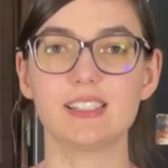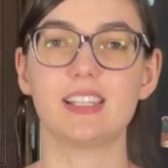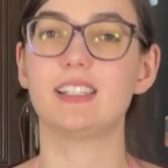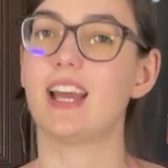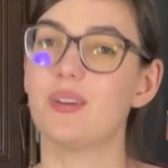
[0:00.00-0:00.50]

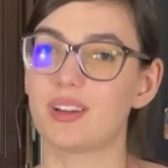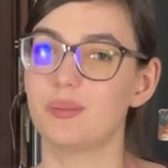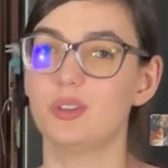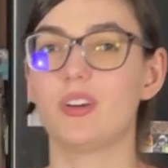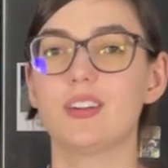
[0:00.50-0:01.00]
and now we're gonna
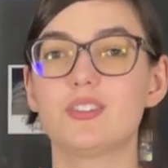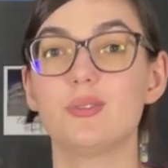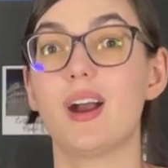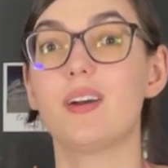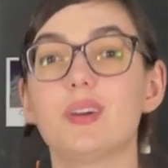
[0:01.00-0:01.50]
move on to
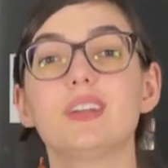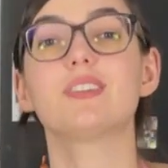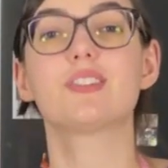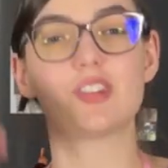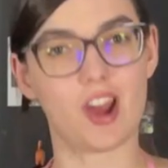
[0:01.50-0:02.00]
our
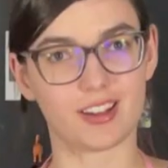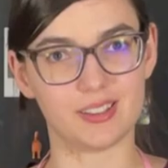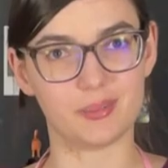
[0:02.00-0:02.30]
chocolate